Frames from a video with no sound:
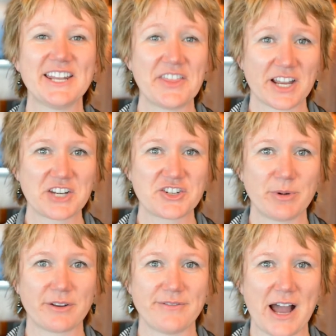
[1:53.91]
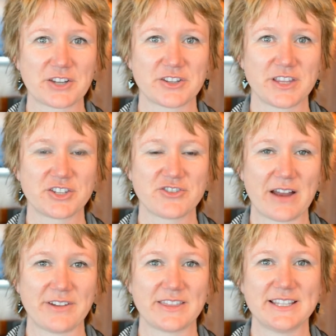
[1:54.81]
Another contributing factor that's
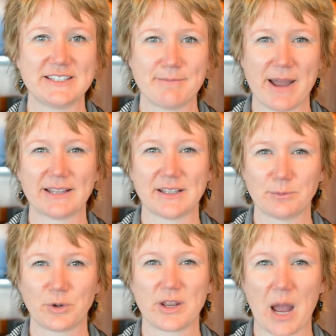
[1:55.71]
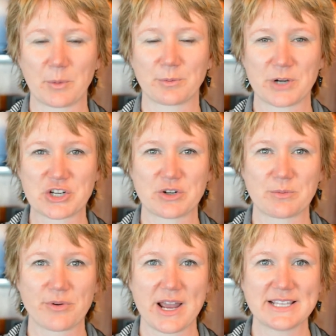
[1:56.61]
driving the demand and putting upward
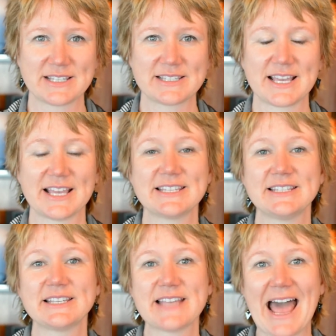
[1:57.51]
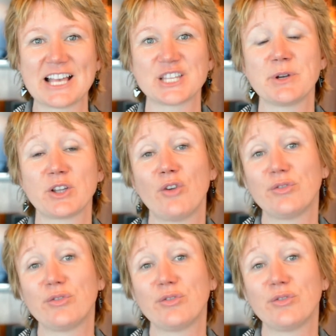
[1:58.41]
pressure on prices is this aspect